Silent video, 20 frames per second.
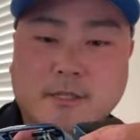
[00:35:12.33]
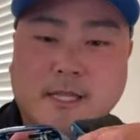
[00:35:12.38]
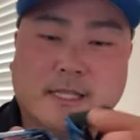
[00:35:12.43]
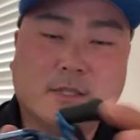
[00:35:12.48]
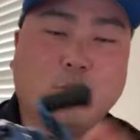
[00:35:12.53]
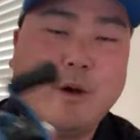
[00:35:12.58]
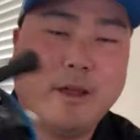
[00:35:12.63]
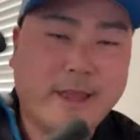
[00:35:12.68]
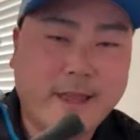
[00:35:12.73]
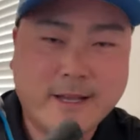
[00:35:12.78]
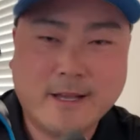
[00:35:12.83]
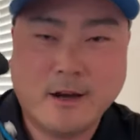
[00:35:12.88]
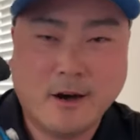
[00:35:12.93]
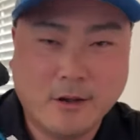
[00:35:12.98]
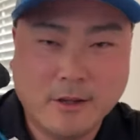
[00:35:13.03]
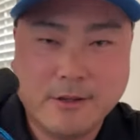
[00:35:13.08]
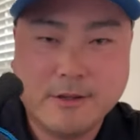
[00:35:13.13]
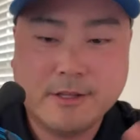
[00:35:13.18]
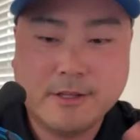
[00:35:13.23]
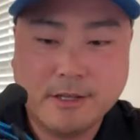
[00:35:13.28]
That's why they
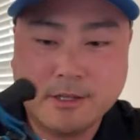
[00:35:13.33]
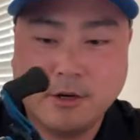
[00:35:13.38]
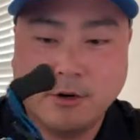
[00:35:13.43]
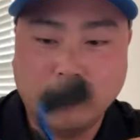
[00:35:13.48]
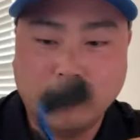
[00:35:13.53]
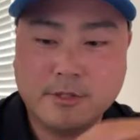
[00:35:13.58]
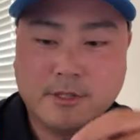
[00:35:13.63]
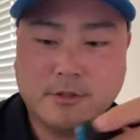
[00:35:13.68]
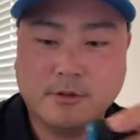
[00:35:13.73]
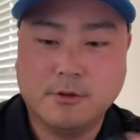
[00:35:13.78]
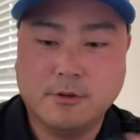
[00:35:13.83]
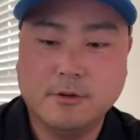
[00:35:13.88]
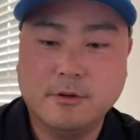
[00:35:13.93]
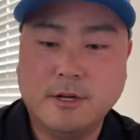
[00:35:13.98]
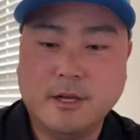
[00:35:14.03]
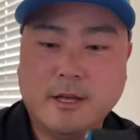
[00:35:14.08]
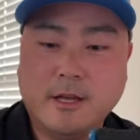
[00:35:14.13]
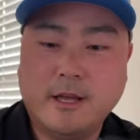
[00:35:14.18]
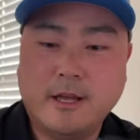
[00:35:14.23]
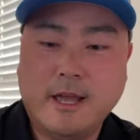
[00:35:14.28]
call it the
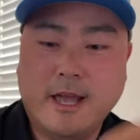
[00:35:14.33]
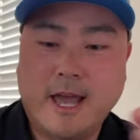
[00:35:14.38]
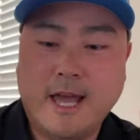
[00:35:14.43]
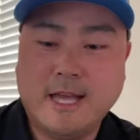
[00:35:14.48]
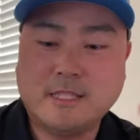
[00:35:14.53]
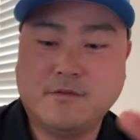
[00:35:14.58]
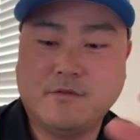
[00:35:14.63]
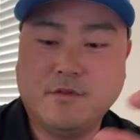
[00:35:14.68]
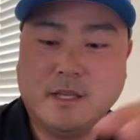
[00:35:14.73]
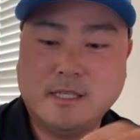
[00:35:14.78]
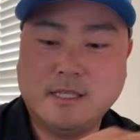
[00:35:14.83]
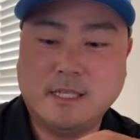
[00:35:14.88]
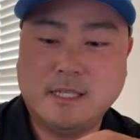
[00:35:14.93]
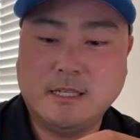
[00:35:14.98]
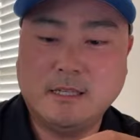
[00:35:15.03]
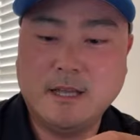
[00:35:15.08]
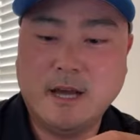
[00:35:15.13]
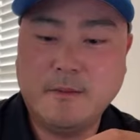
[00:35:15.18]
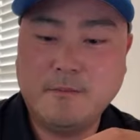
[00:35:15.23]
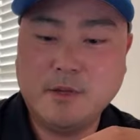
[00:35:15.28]
Coastal
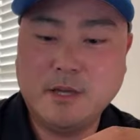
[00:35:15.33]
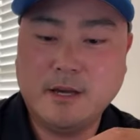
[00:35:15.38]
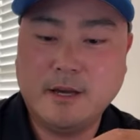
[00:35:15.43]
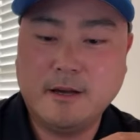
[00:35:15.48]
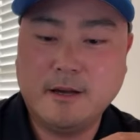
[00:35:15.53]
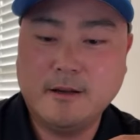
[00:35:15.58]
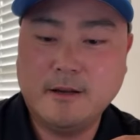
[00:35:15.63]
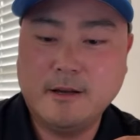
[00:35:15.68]
SVTW.